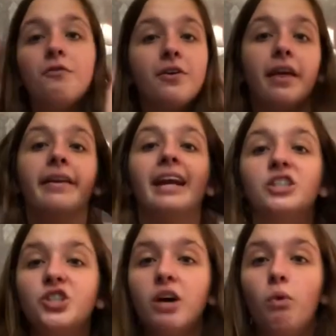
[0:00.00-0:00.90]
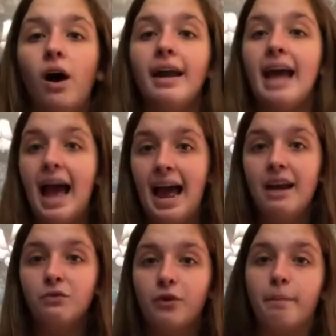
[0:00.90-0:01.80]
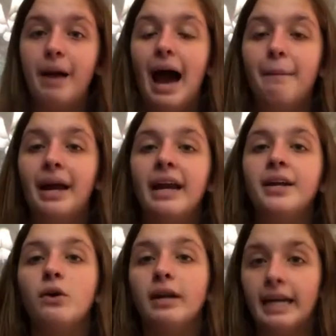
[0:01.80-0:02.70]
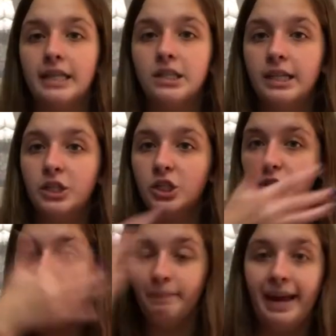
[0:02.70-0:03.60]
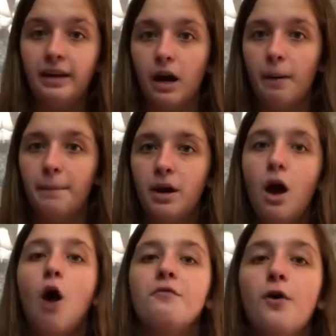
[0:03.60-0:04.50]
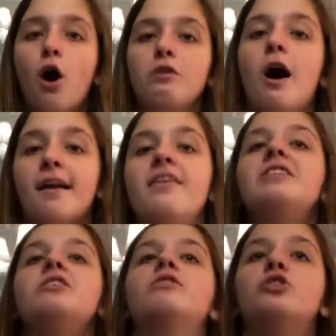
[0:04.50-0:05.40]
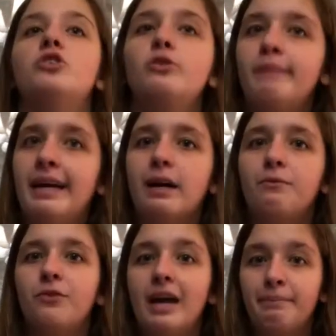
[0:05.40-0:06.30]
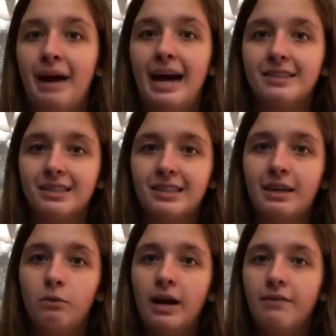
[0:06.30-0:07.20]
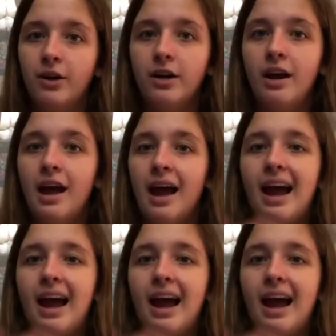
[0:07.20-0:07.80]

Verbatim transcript: For the ninja one and for Batman, you could easily just do makeup for a lot of this, you could just do makeup for like masks and whatever.